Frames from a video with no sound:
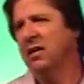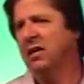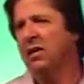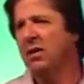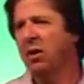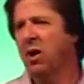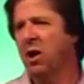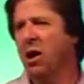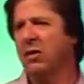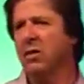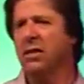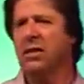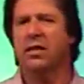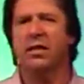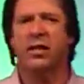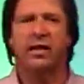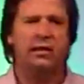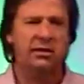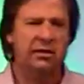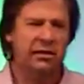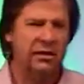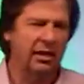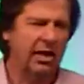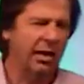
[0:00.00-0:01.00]
all the
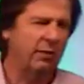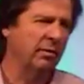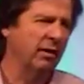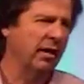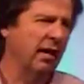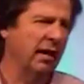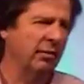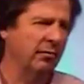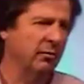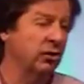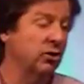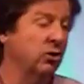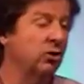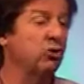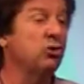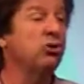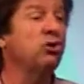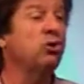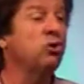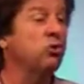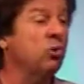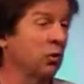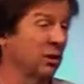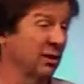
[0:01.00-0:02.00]
things that God would have us
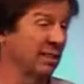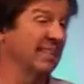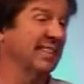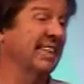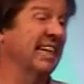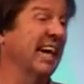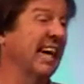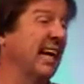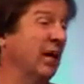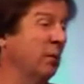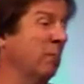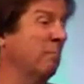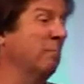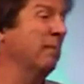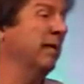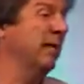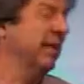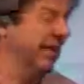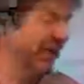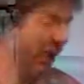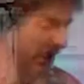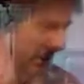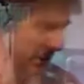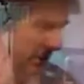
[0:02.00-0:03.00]
do or say or
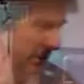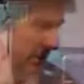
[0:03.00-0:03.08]
be?